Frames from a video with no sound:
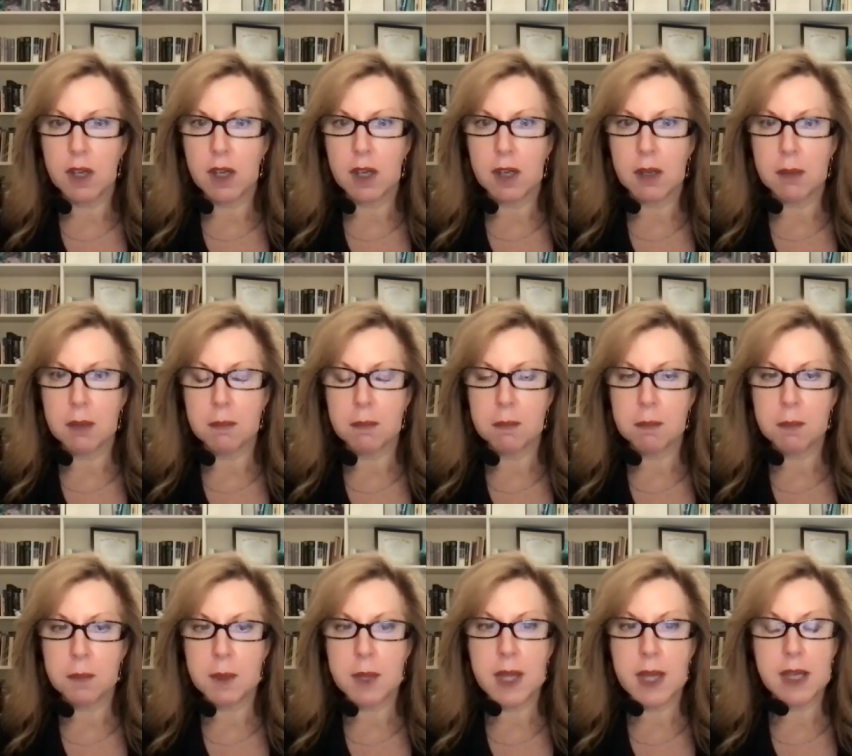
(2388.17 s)
Um,
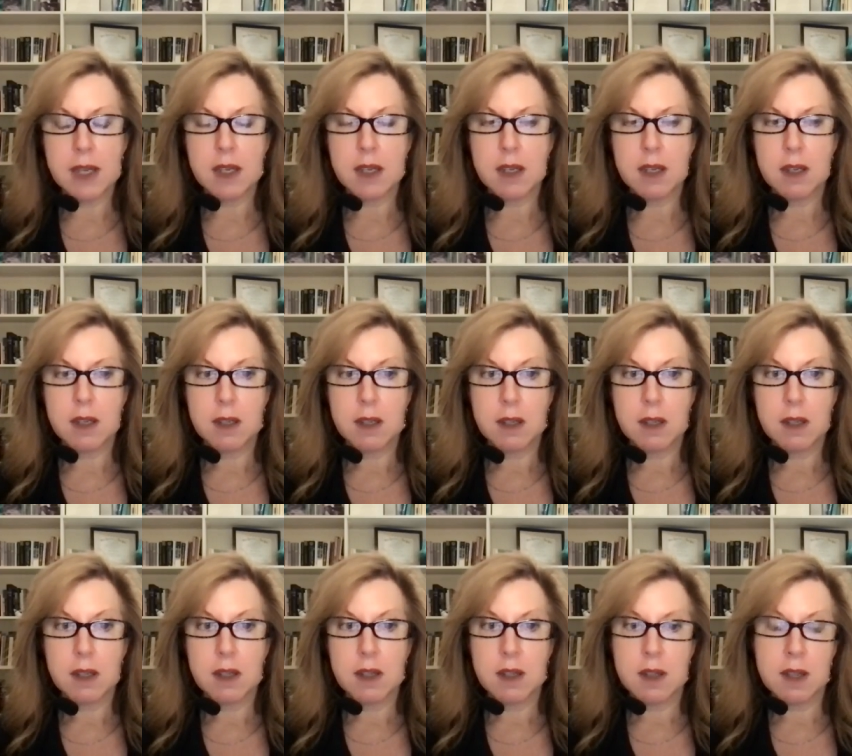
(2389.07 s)
that
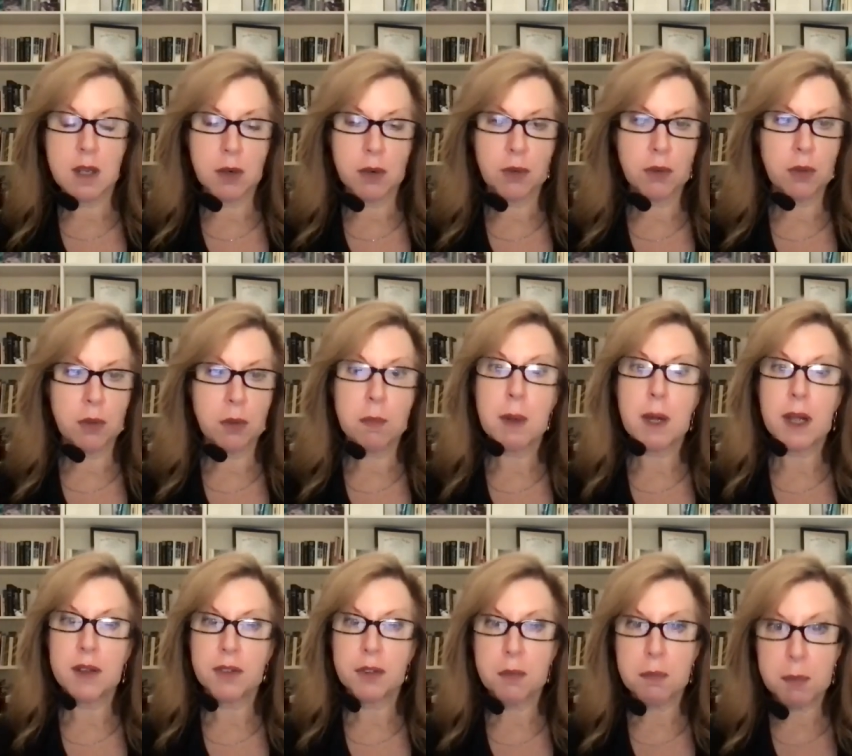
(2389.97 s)
there's the
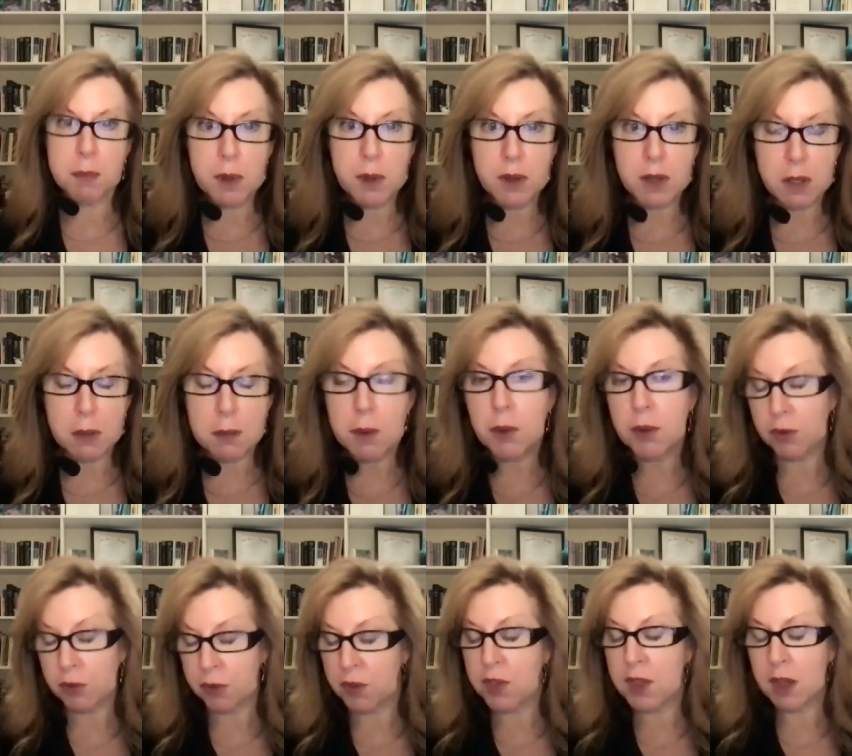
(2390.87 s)
possibility
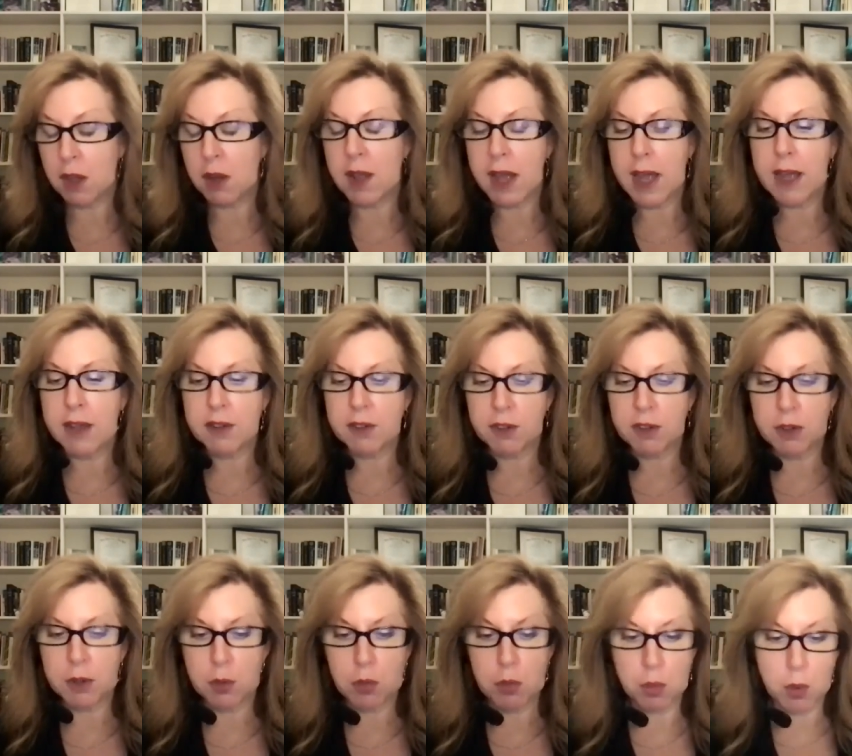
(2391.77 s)
because they'll
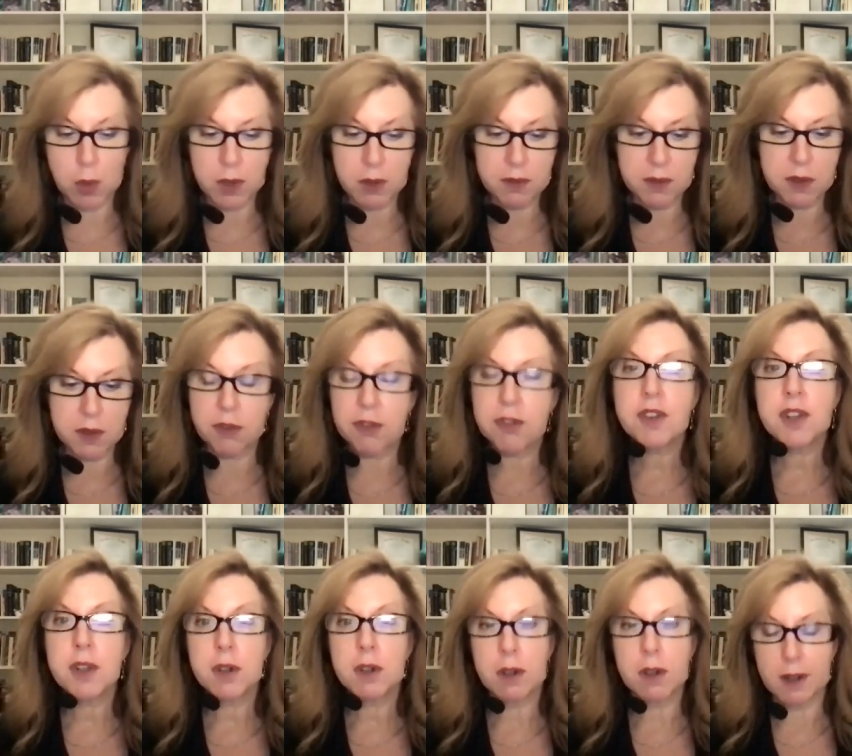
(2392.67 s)
ask you, what if they're
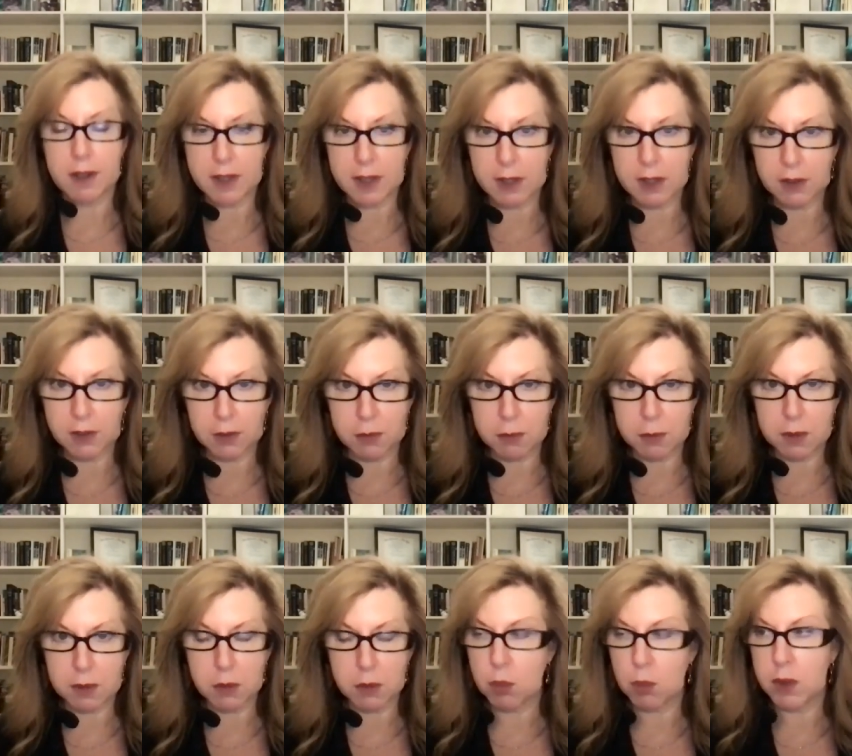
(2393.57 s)
still lying to
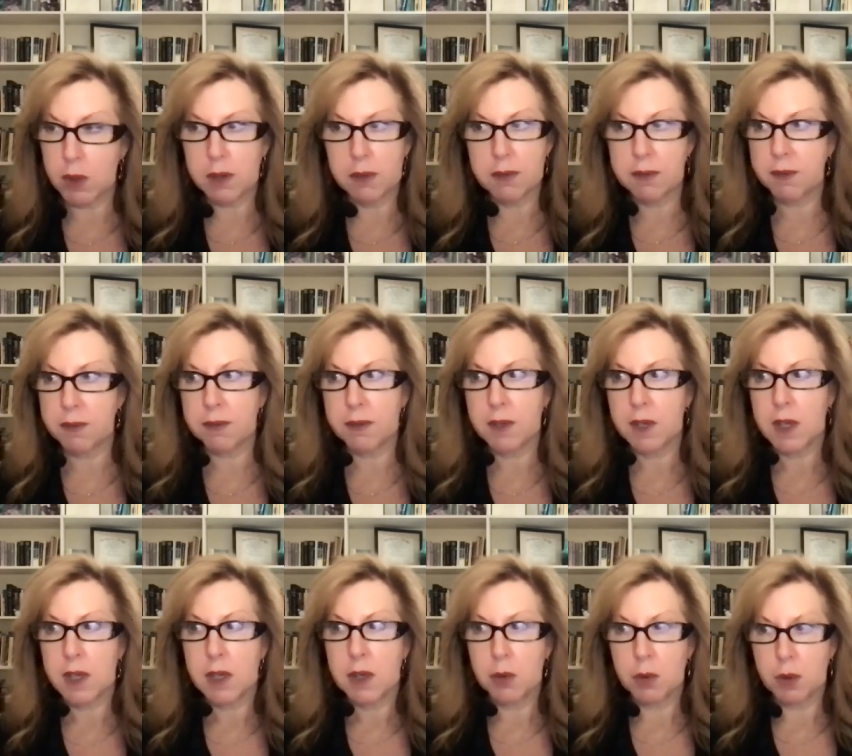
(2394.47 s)
me? What if,
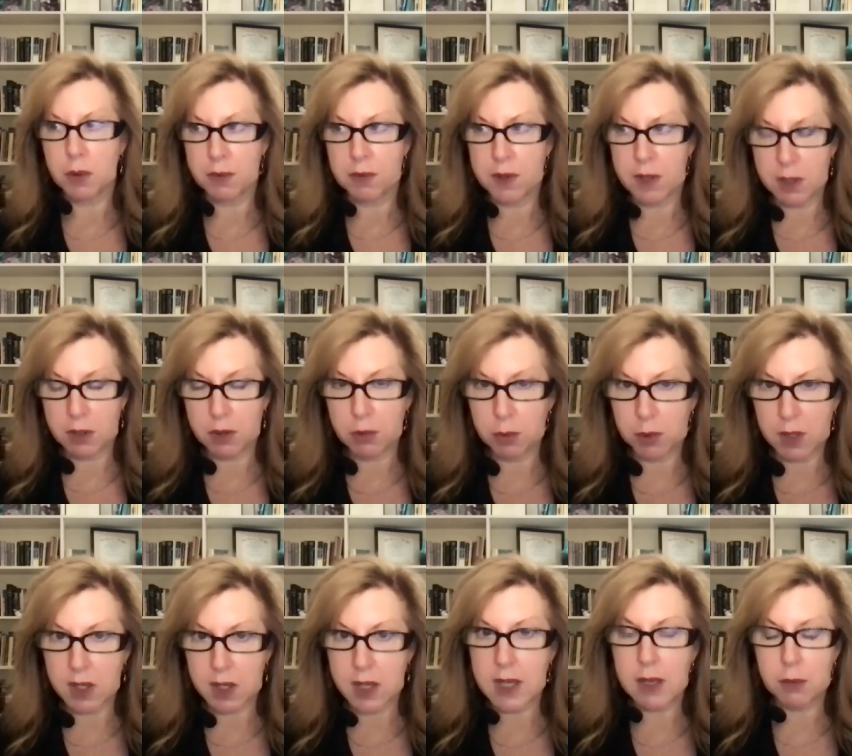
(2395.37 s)
what if they do
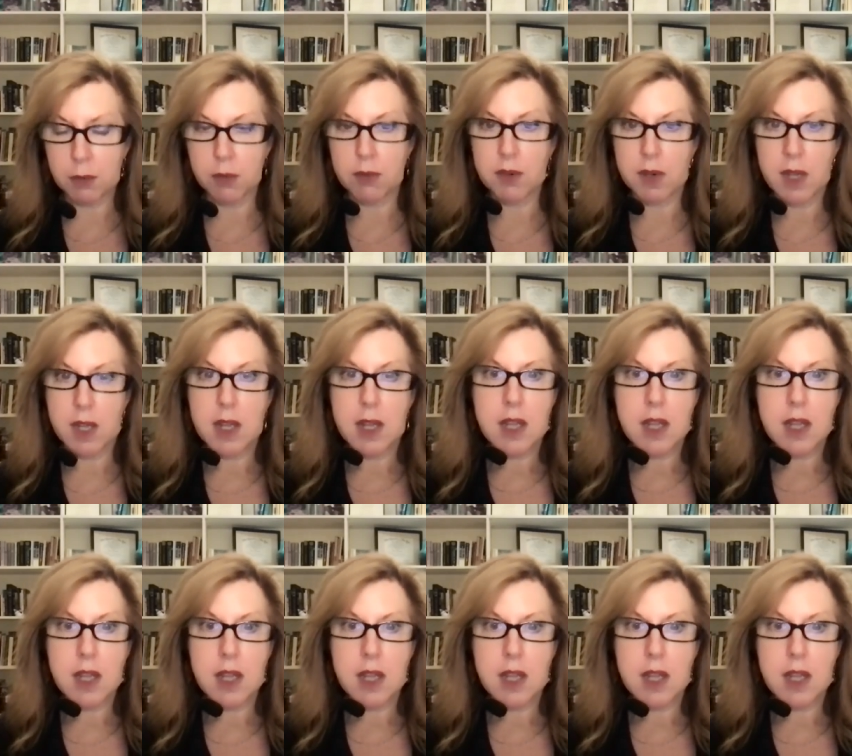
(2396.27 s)
it again?